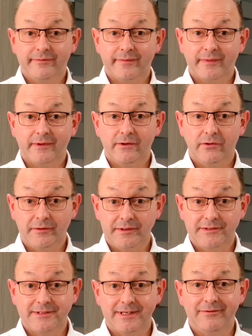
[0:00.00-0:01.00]
already
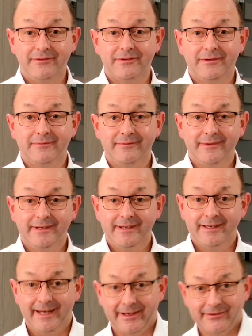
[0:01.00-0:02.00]
received some
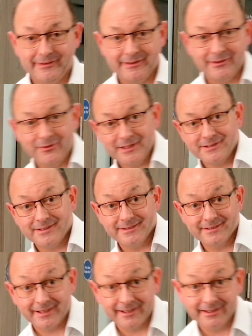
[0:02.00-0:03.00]
excellent questions.
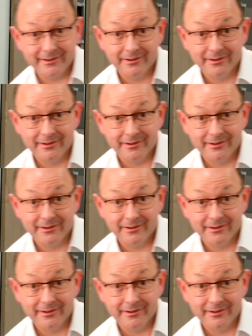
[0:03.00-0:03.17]
Thank you.